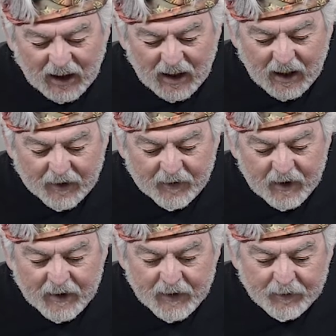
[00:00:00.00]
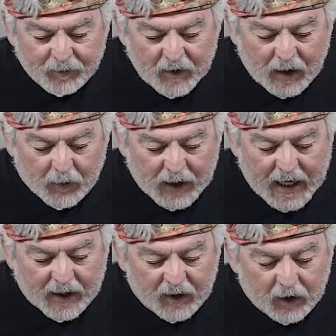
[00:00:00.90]
I want to
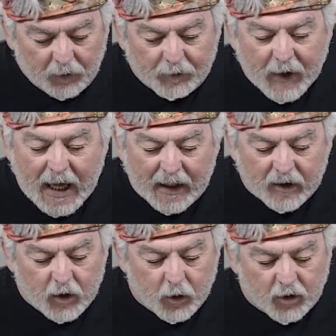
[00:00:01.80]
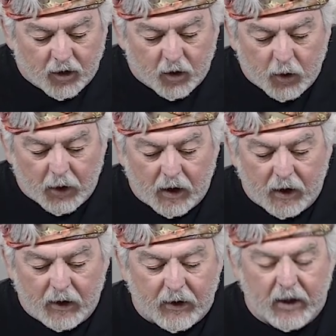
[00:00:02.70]
add a little value to
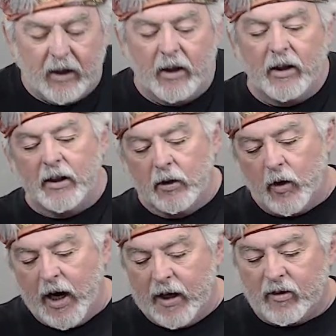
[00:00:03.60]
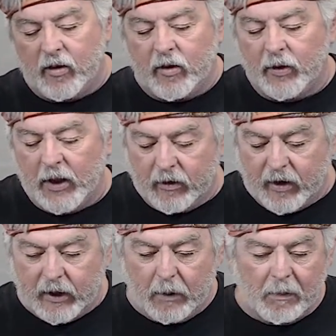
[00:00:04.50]
the little grasses and things
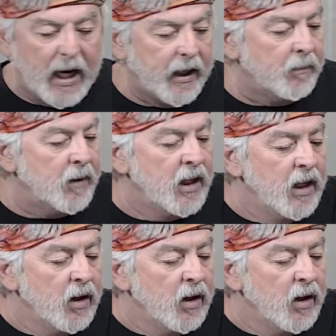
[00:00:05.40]
at the bottom,